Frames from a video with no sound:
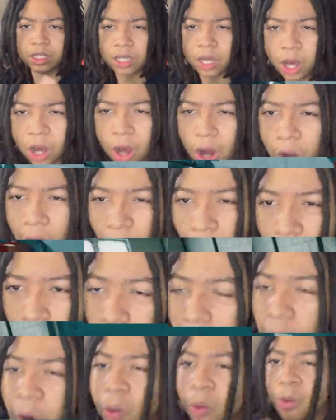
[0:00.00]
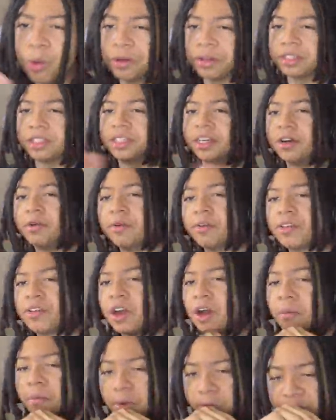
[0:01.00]
Yo, what's good with
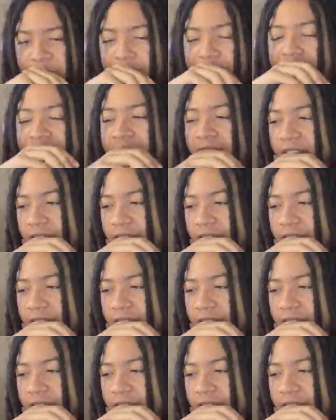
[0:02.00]
y'all boys, man?